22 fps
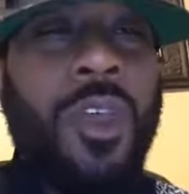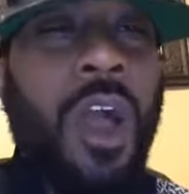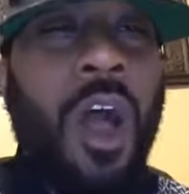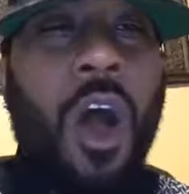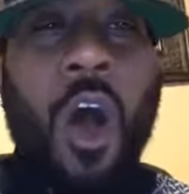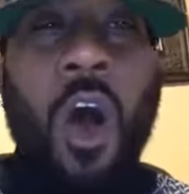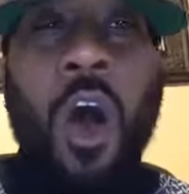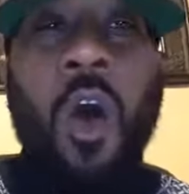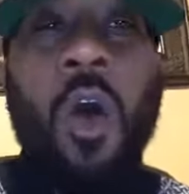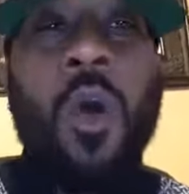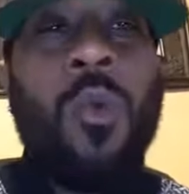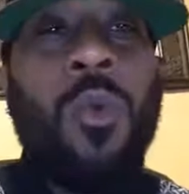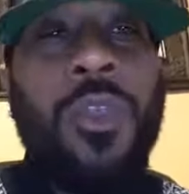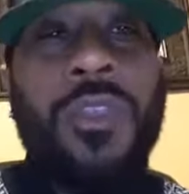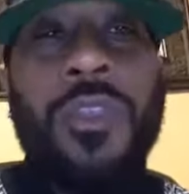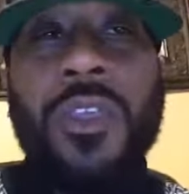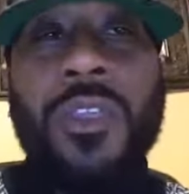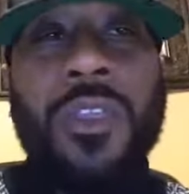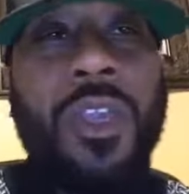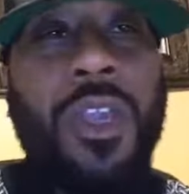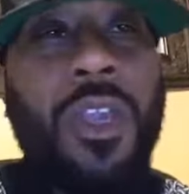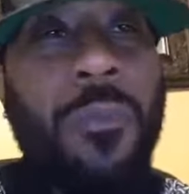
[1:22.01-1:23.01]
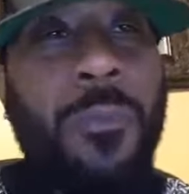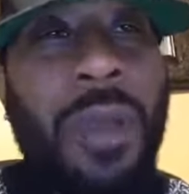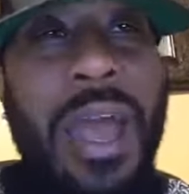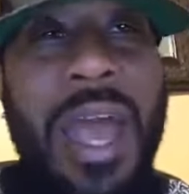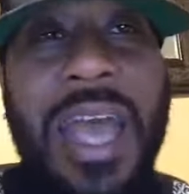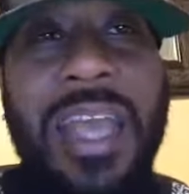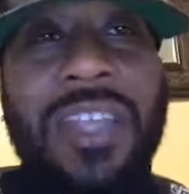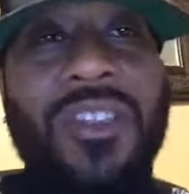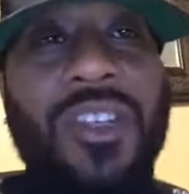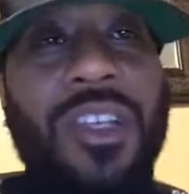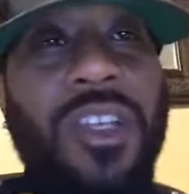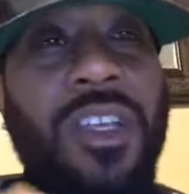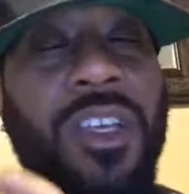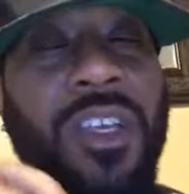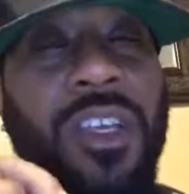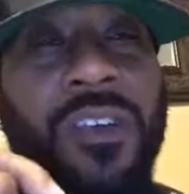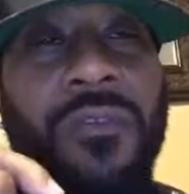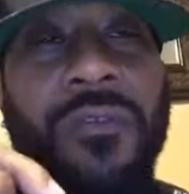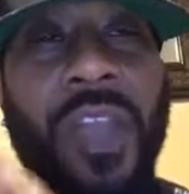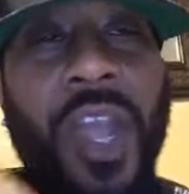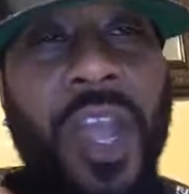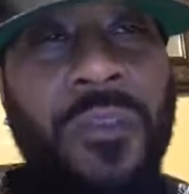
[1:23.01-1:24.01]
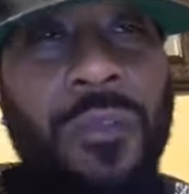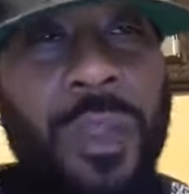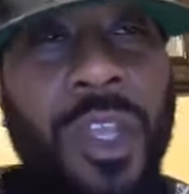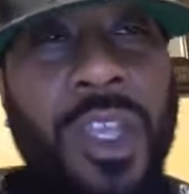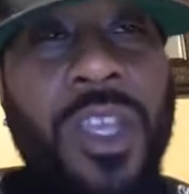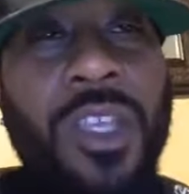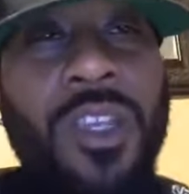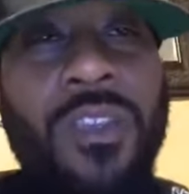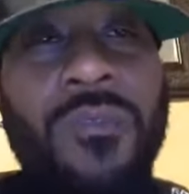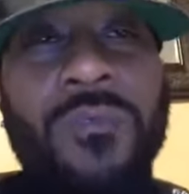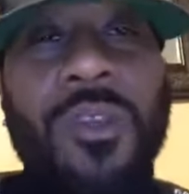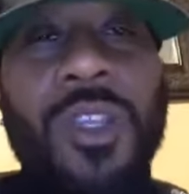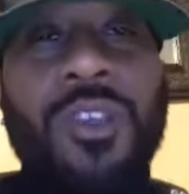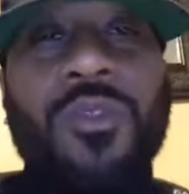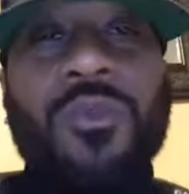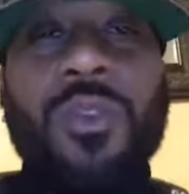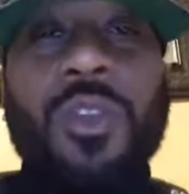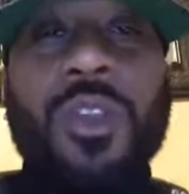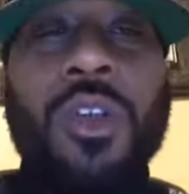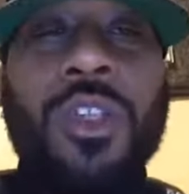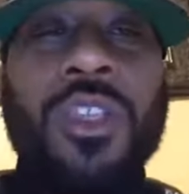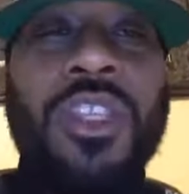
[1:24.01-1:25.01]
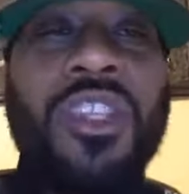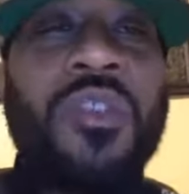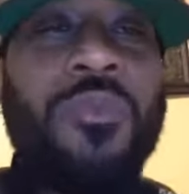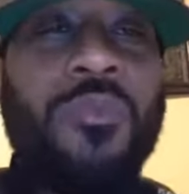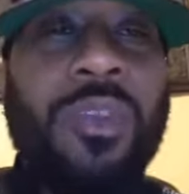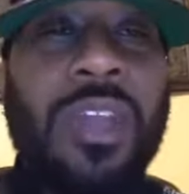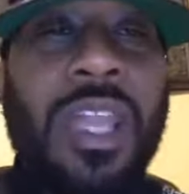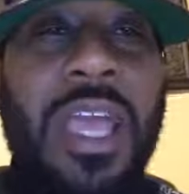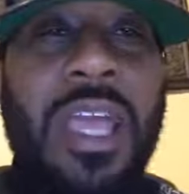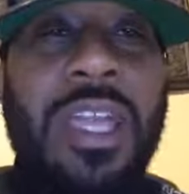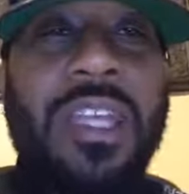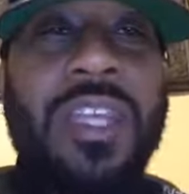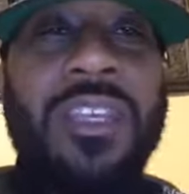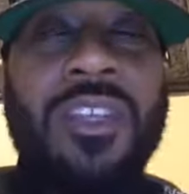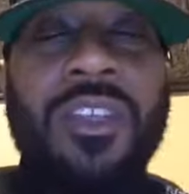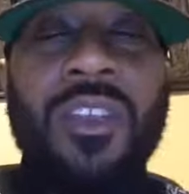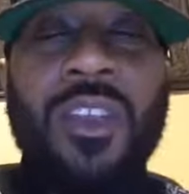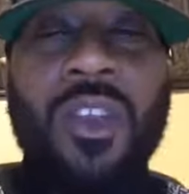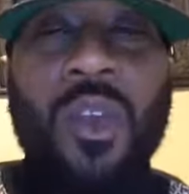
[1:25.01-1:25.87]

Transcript: all within the capacity of every individual on this planet.